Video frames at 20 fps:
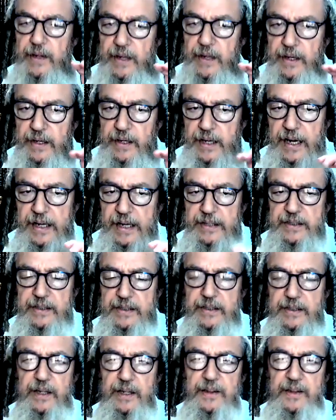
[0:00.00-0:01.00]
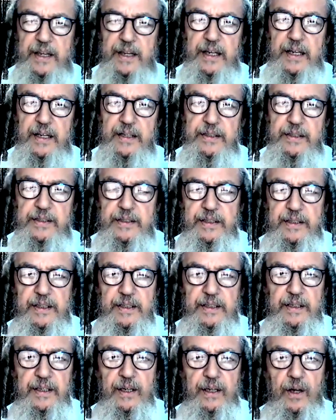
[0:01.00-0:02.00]
and he has things,
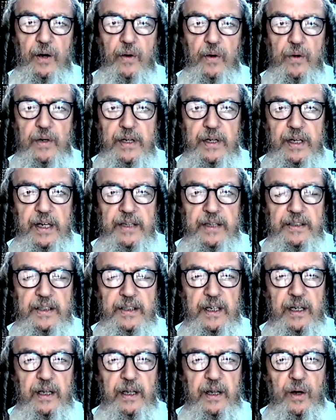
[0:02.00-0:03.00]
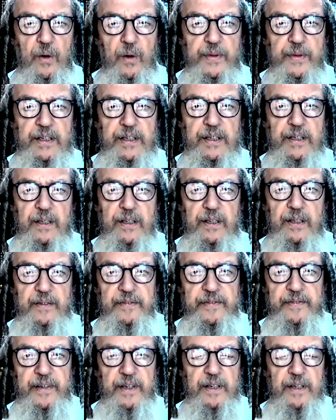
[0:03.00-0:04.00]
you know, he has clothing that
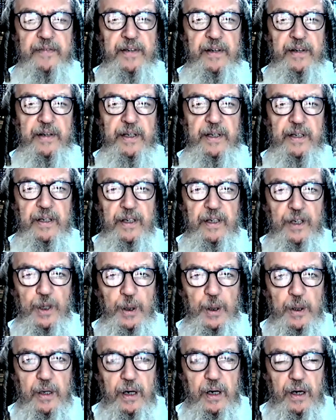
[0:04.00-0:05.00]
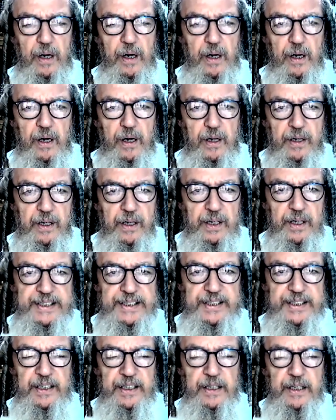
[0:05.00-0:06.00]
are very, very uh,
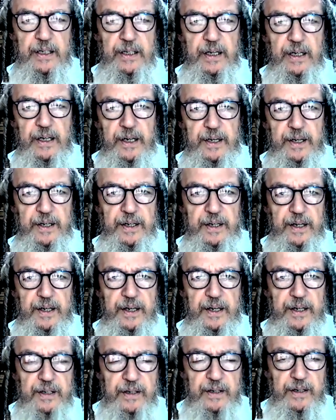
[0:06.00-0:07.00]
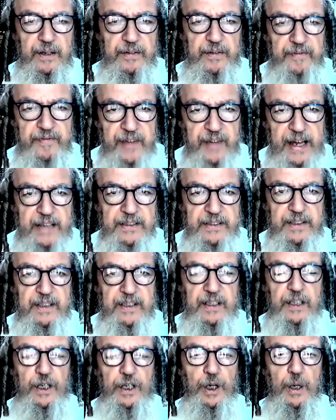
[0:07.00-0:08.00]
glitzy and, and, and
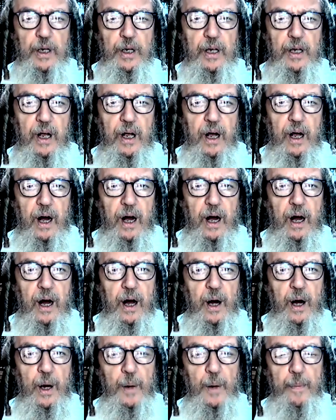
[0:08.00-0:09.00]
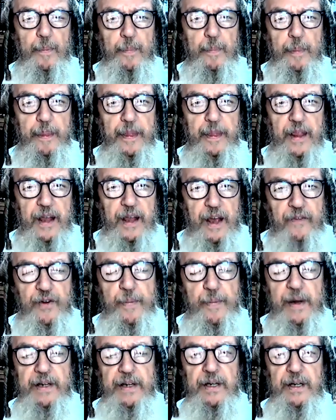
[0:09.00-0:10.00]
fancy. Uh,
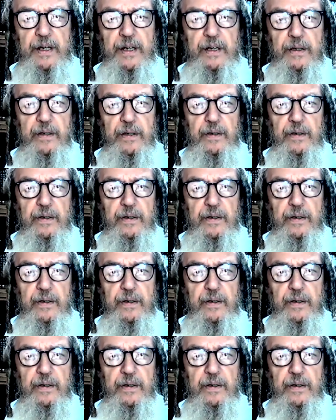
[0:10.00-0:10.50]
everybody